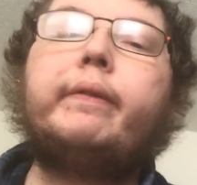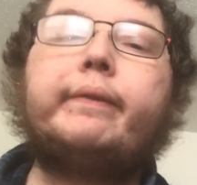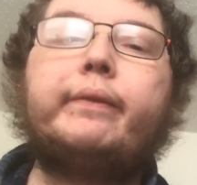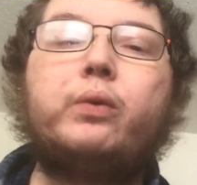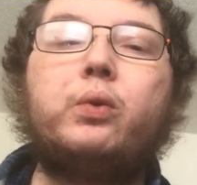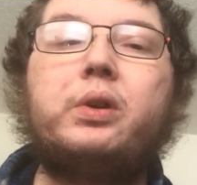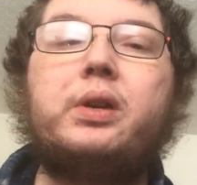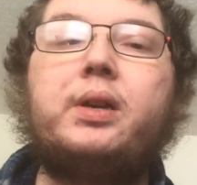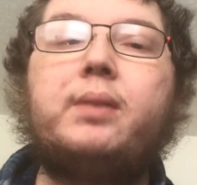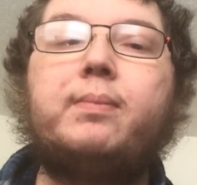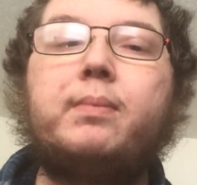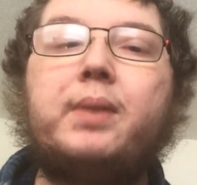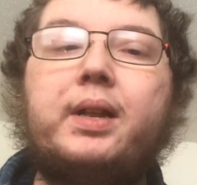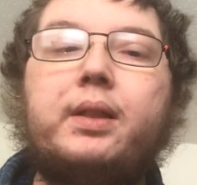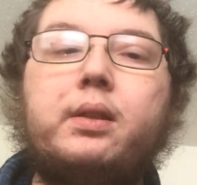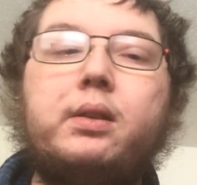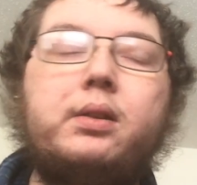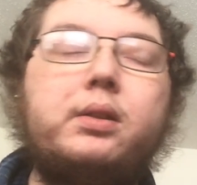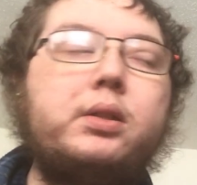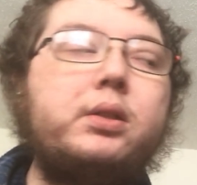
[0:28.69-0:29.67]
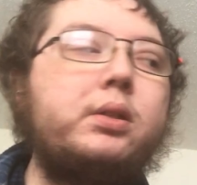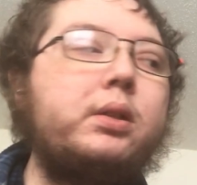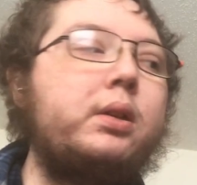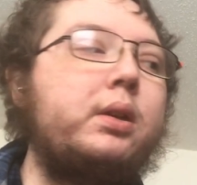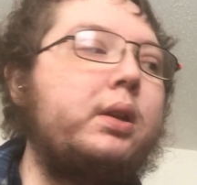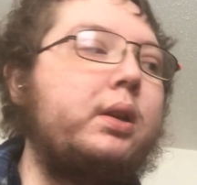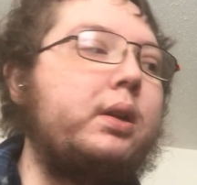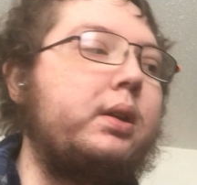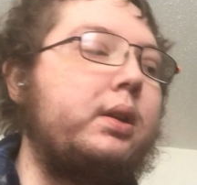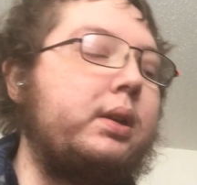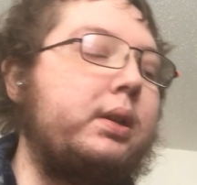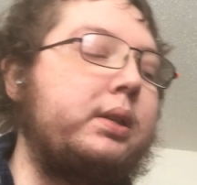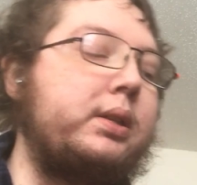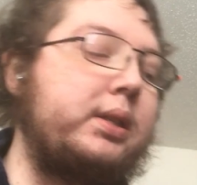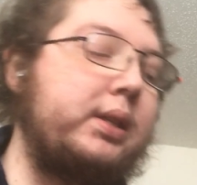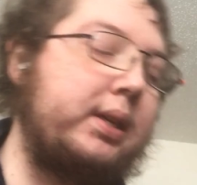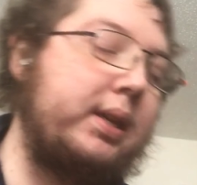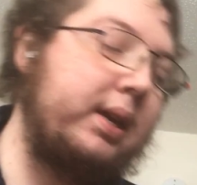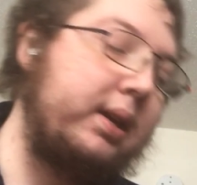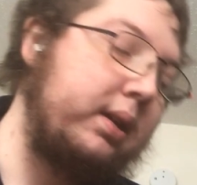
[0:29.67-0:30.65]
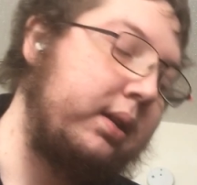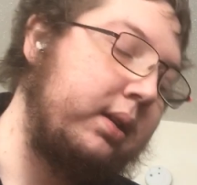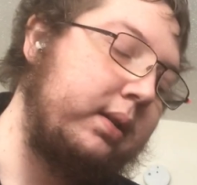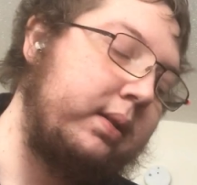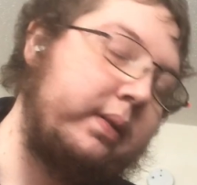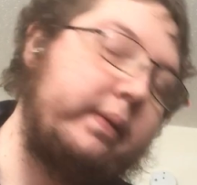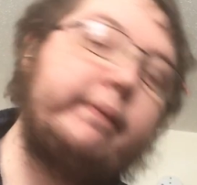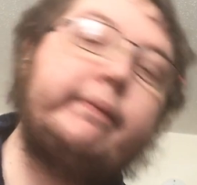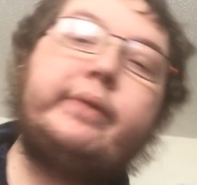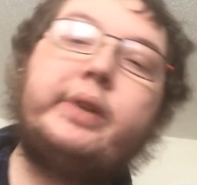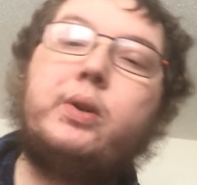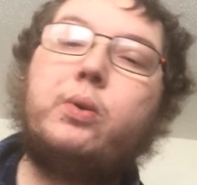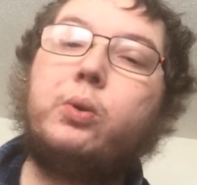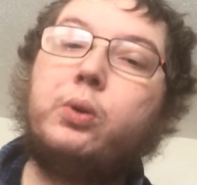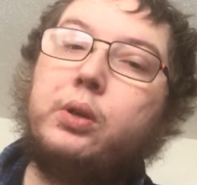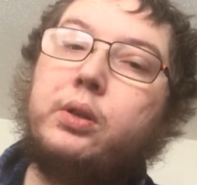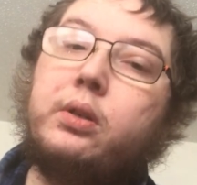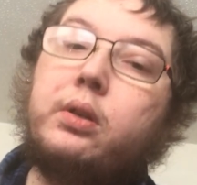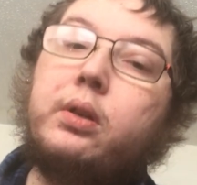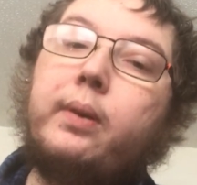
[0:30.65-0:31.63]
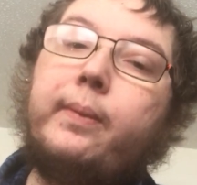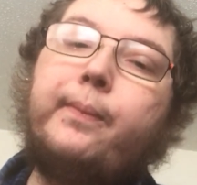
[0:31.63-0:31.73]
free methods to get viewers